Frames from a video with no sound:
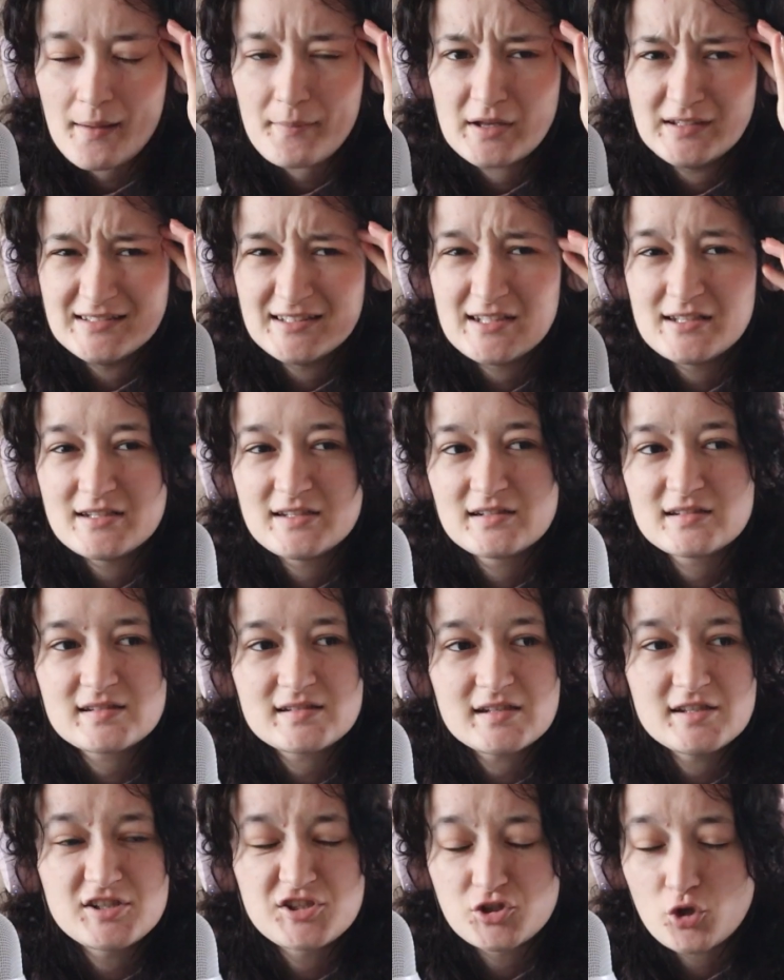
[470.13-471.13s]
I mean, didn't he,
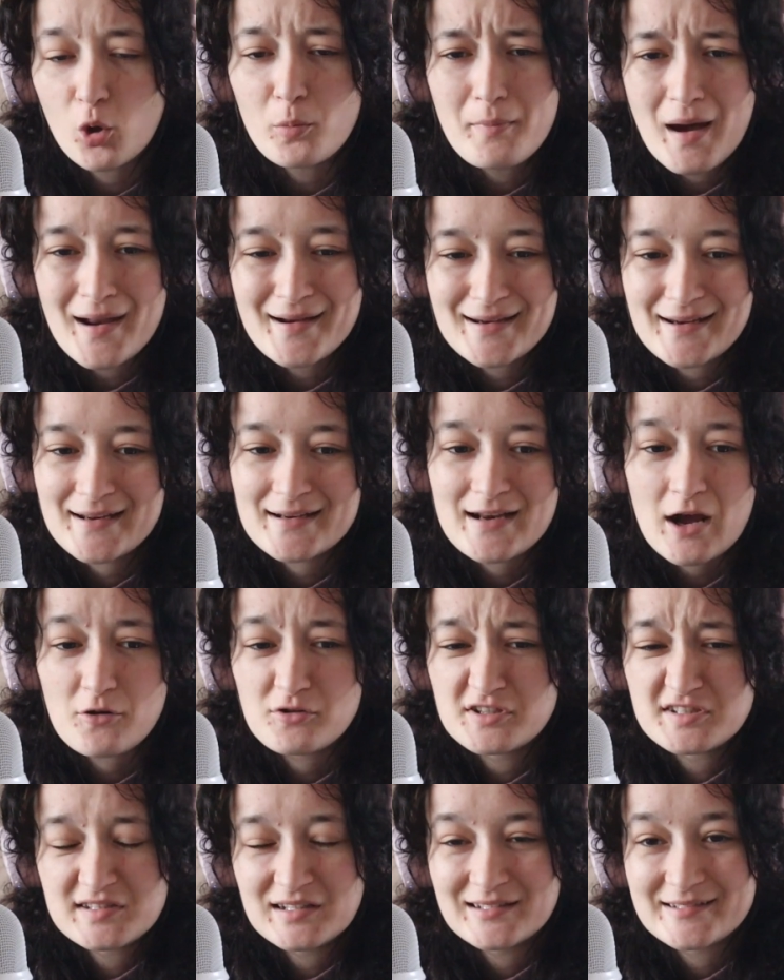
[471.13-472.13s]
he stole money and now
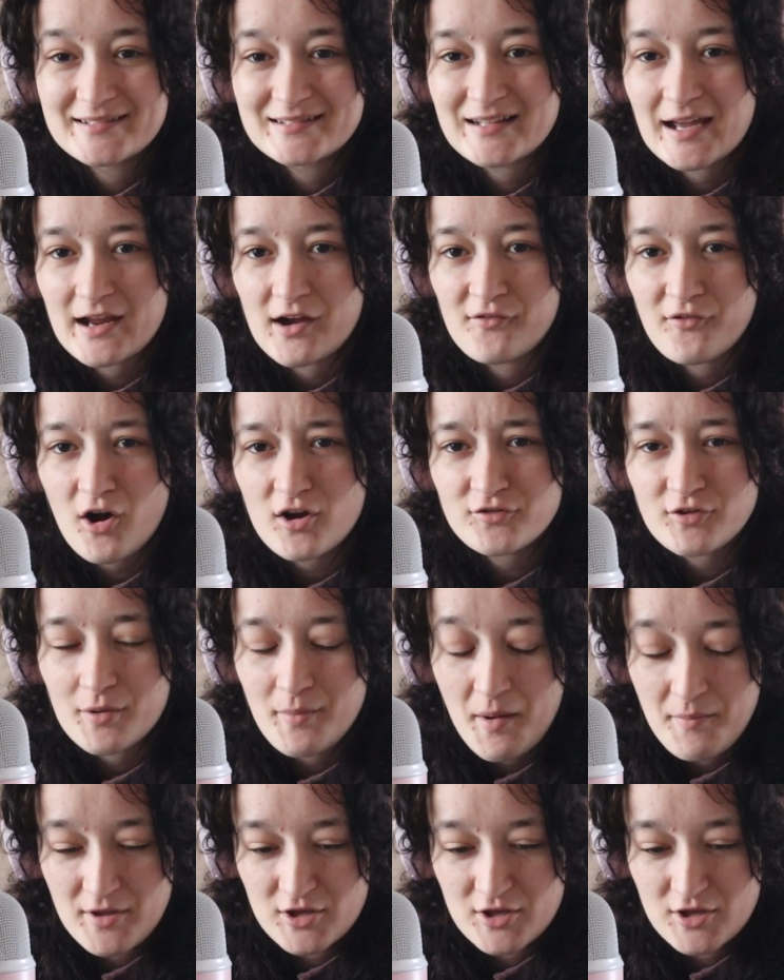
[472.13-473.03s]
he's stealing like a fox from a